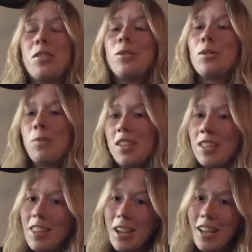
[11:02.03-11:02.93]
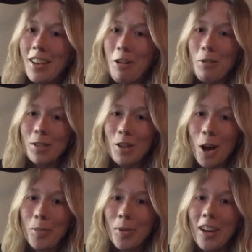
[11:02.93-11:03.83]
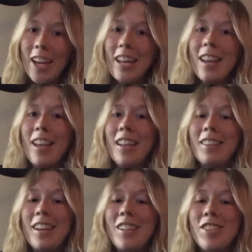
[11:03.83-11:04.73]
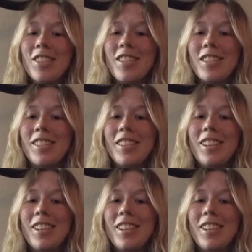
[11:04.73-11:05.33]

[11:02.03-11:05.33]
just the way that they always operate and they just,